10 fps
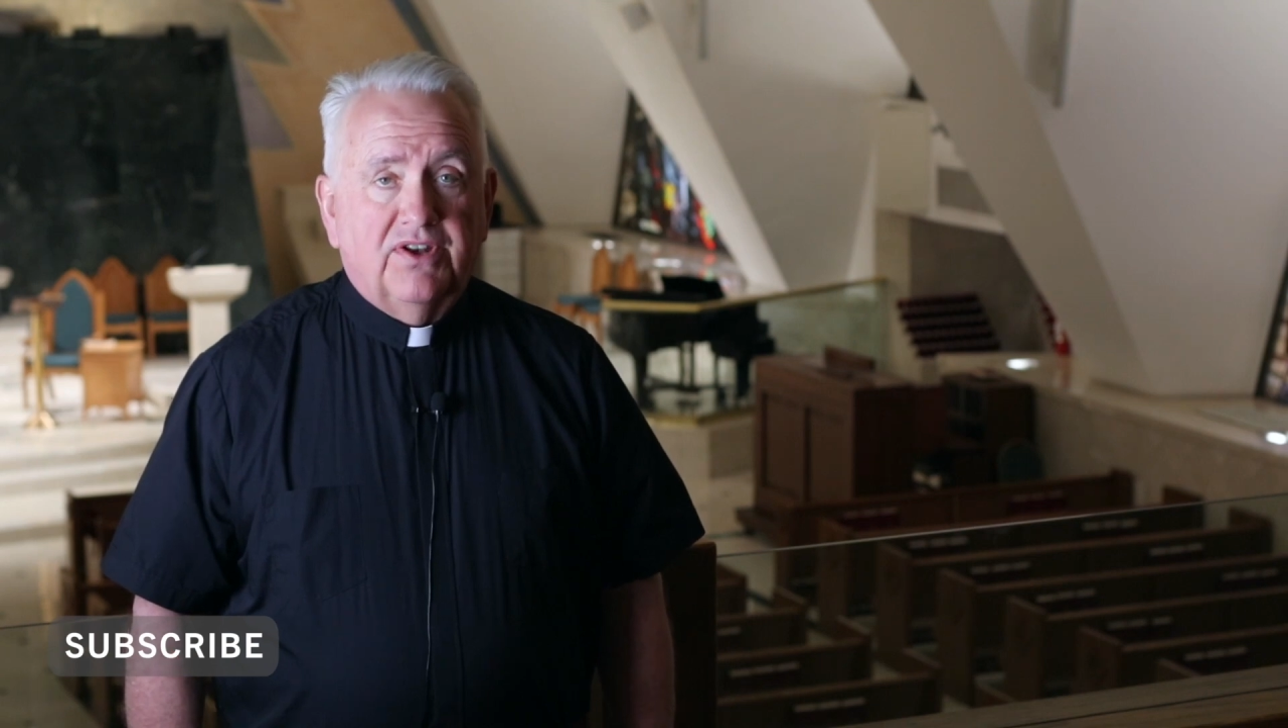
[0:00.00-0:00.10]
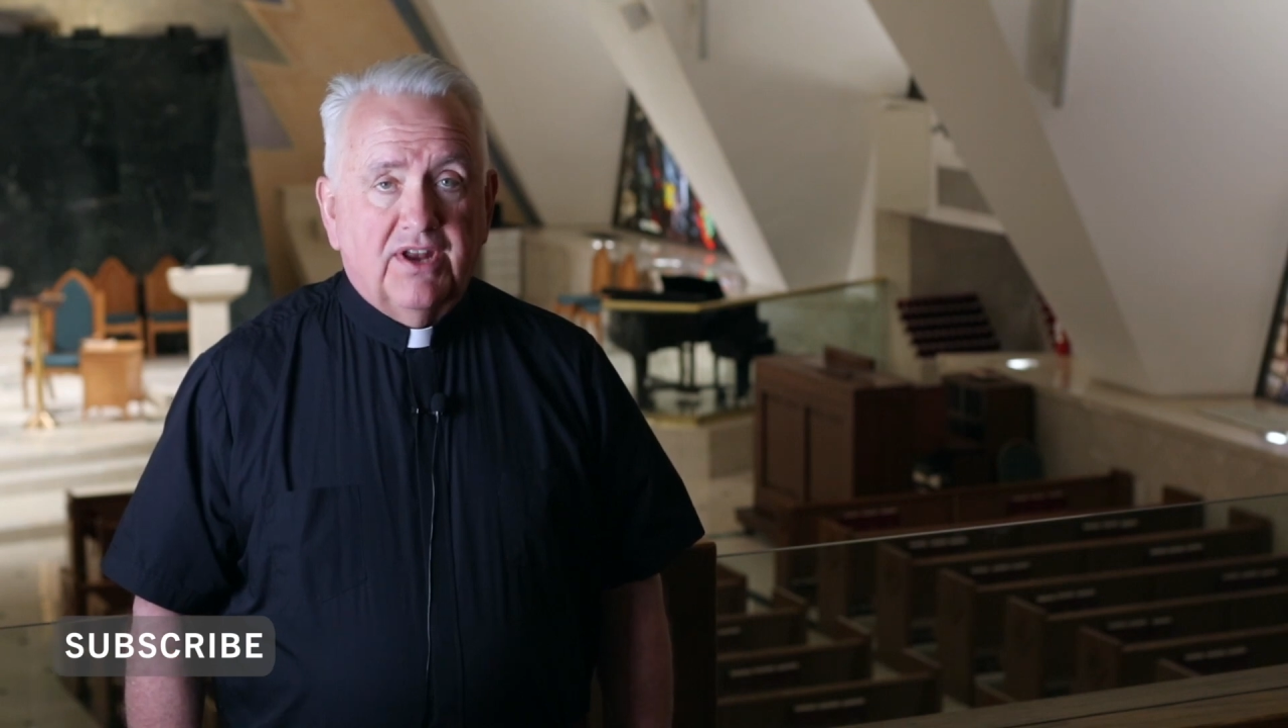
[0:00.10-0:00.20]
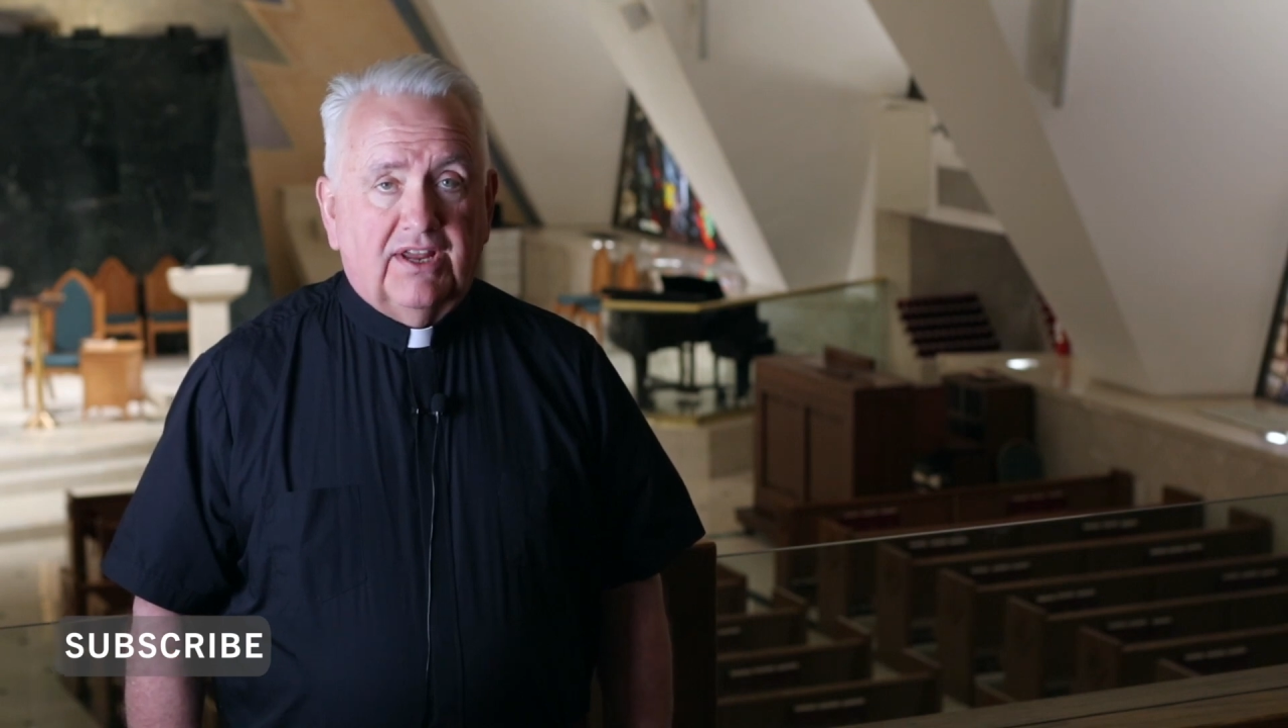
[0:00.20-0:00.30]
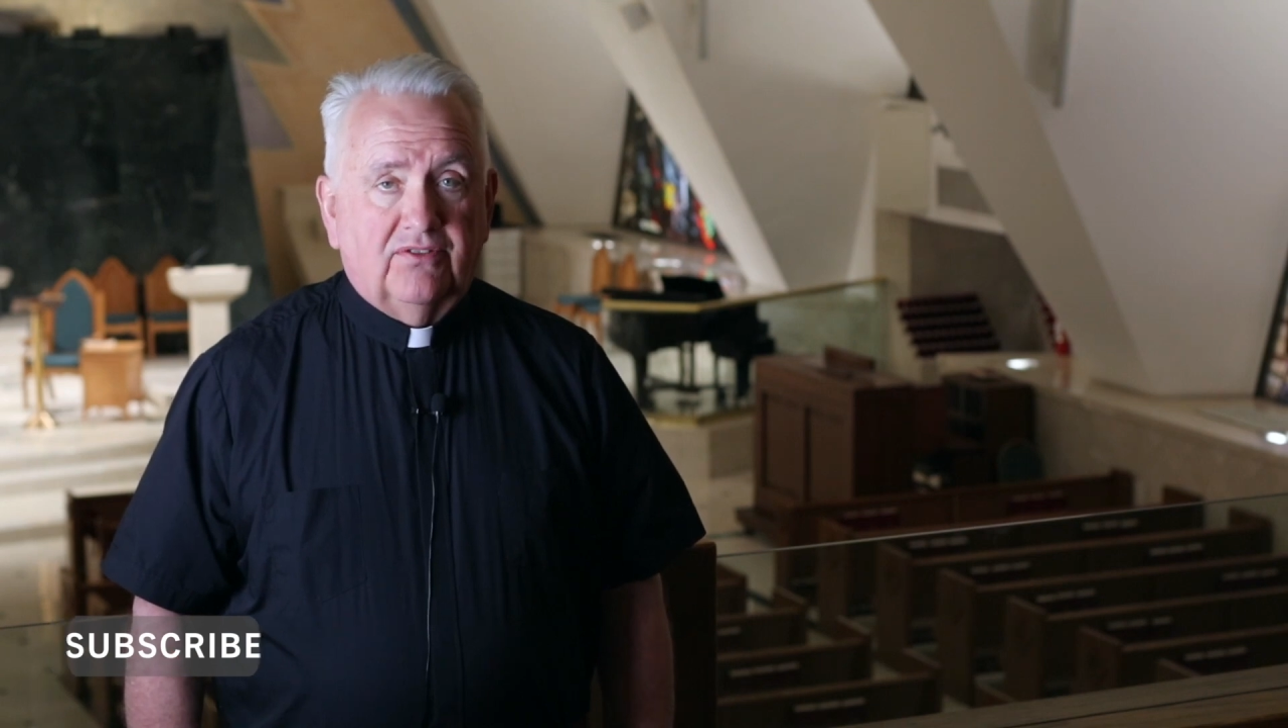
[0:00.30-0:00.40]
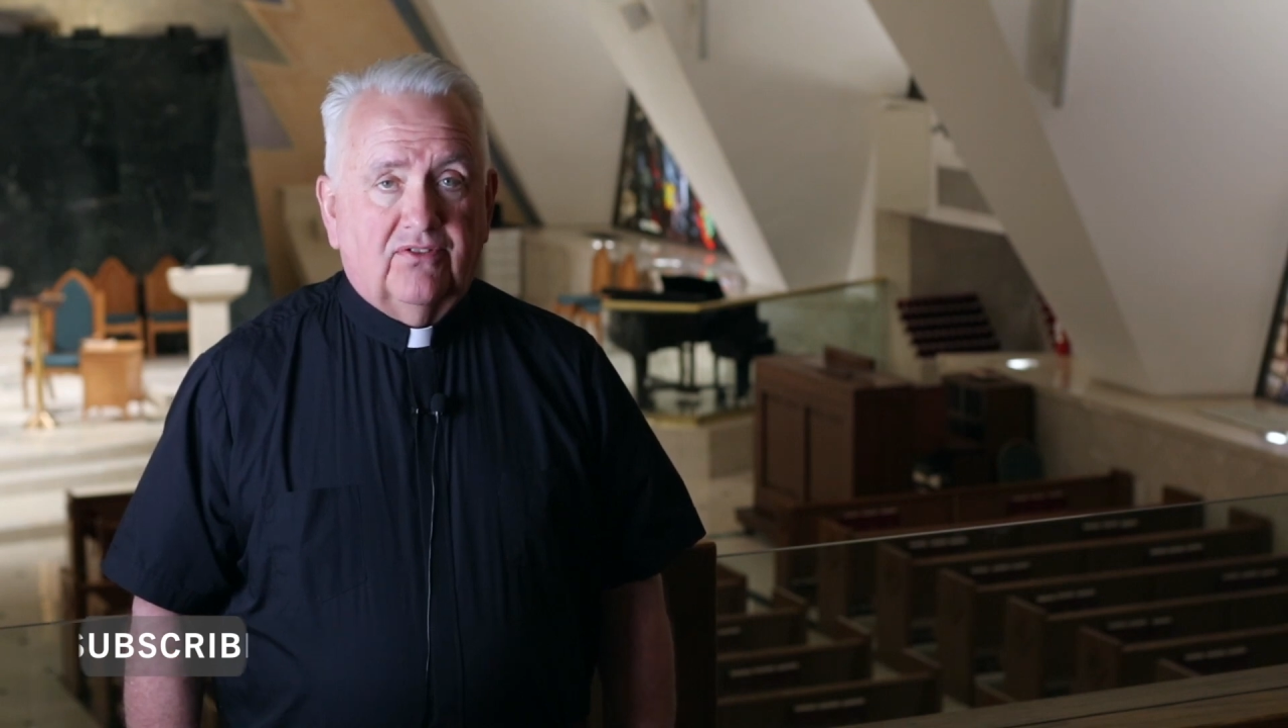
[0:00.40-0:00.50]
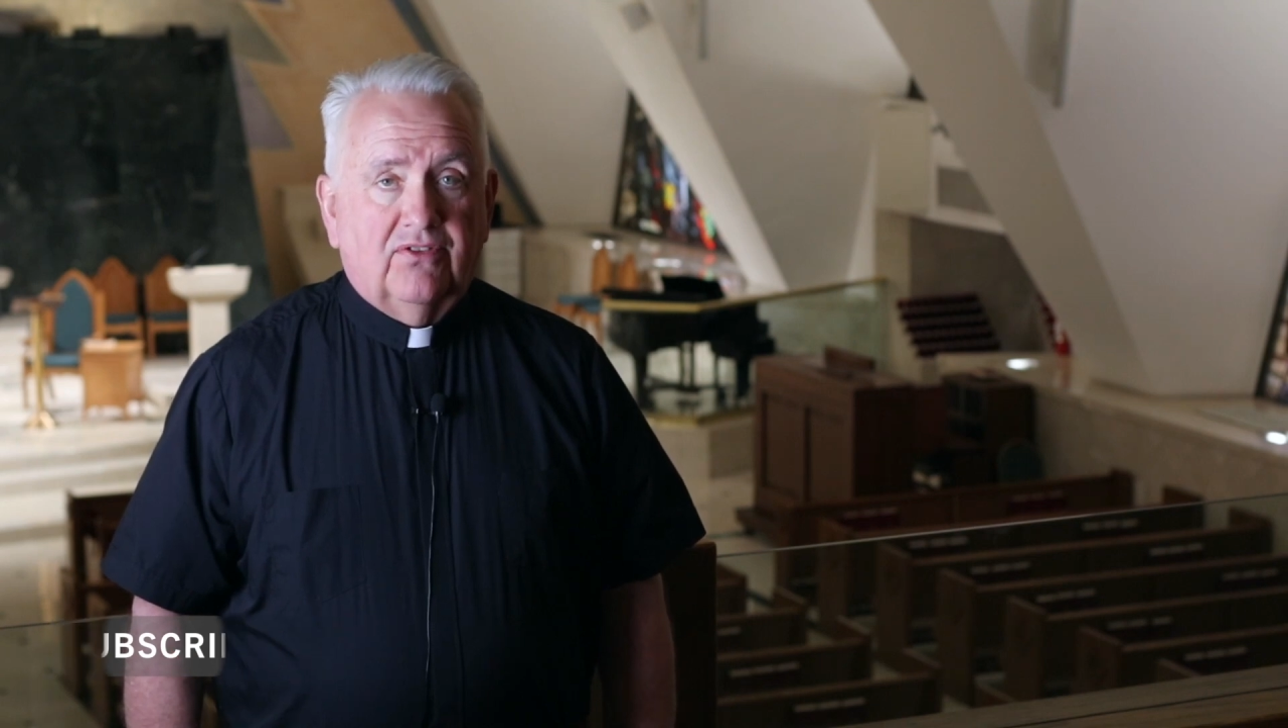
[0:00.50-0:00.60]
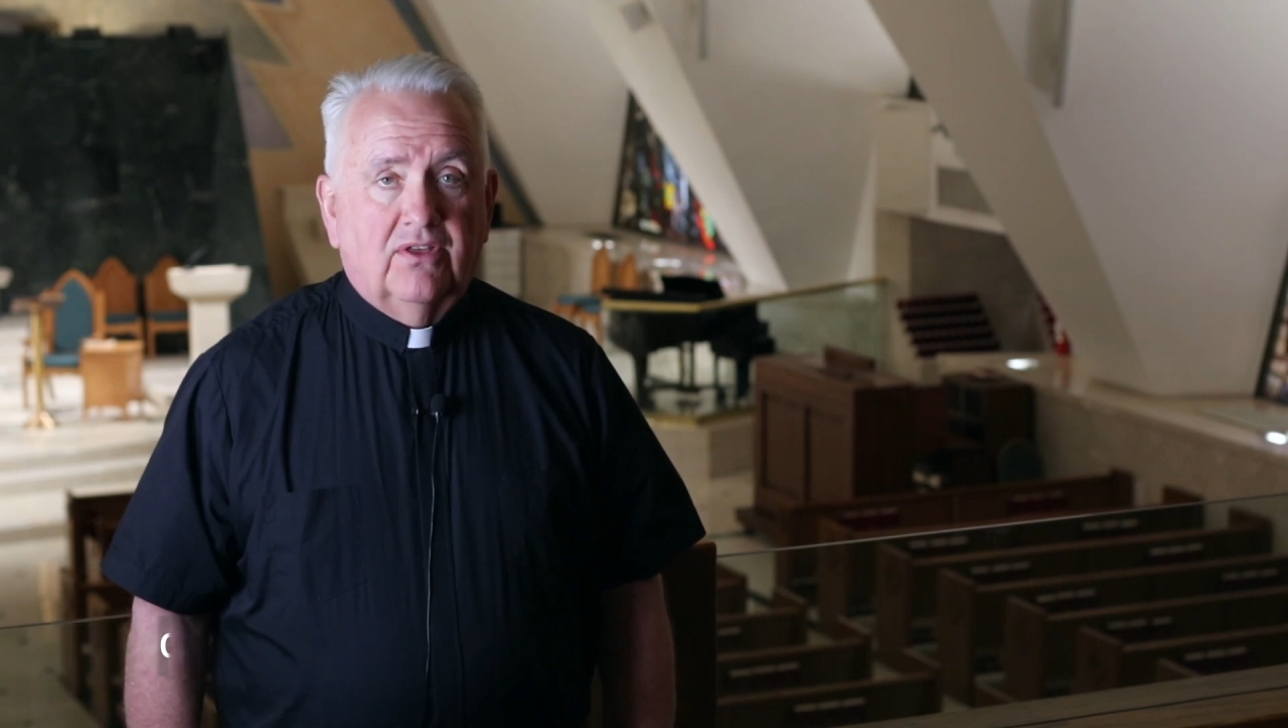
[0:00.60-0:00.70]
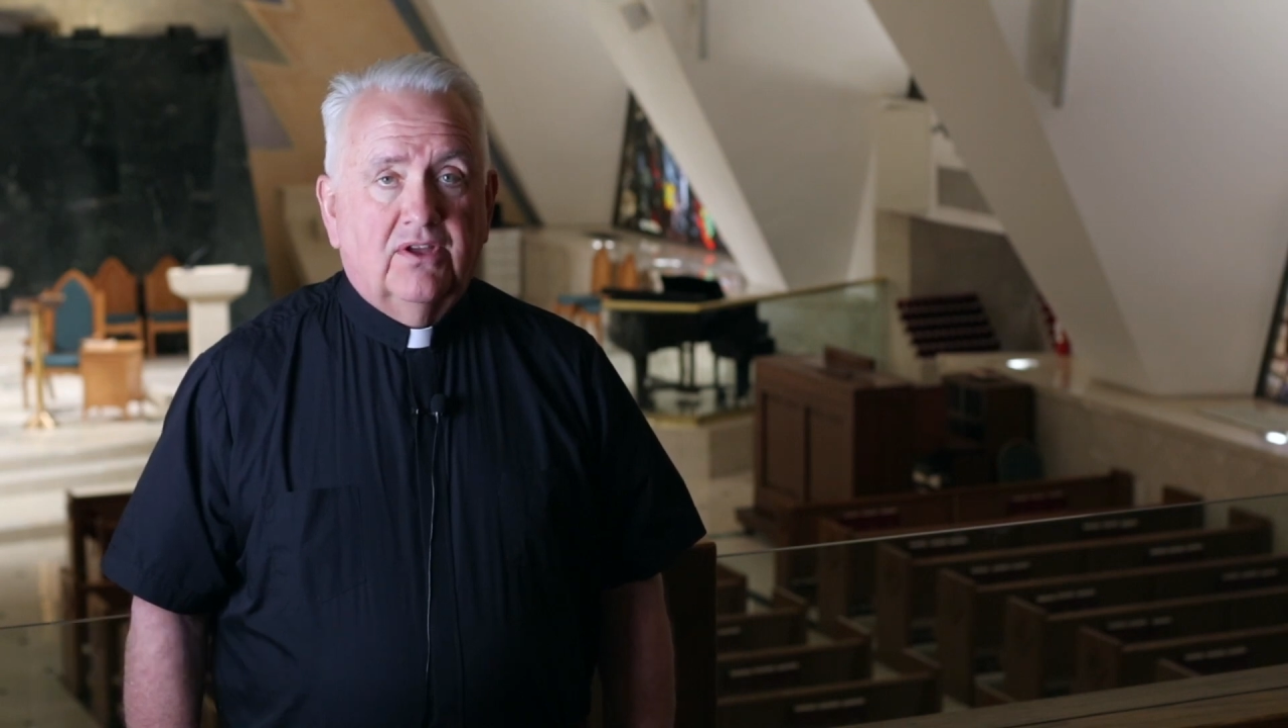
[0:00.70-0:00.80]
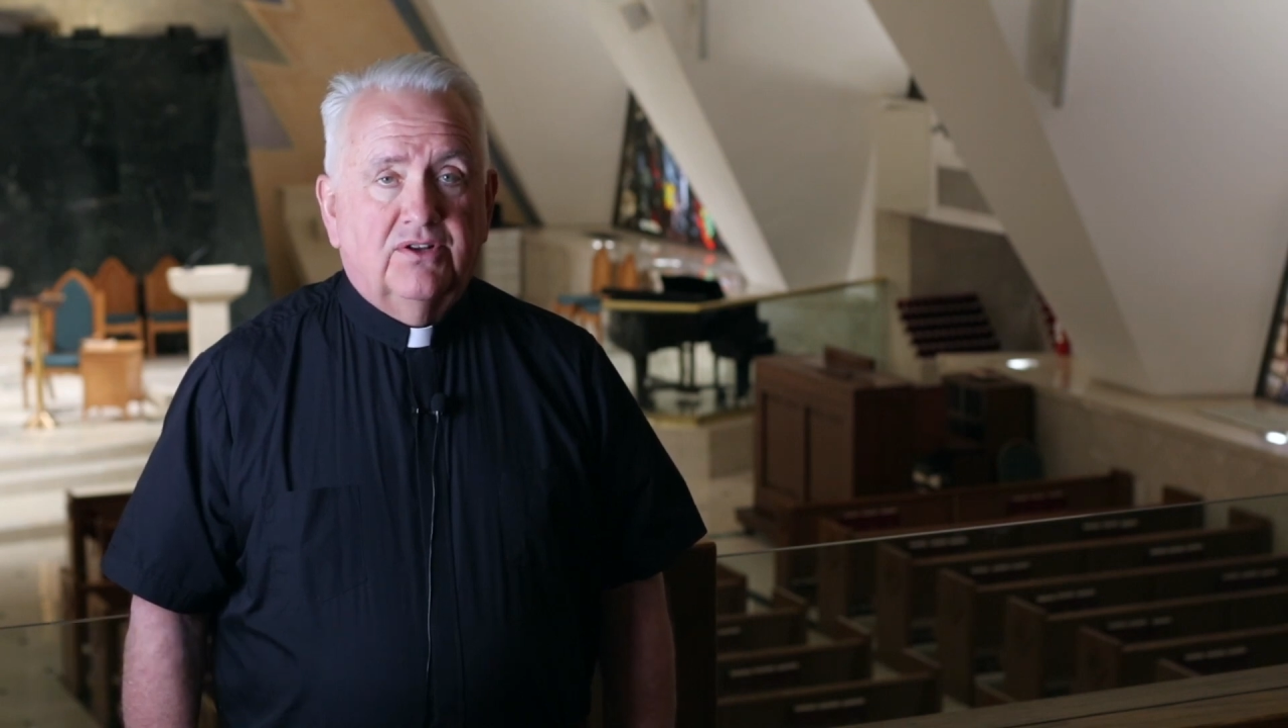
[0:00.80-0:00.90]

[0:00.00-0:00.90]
9th,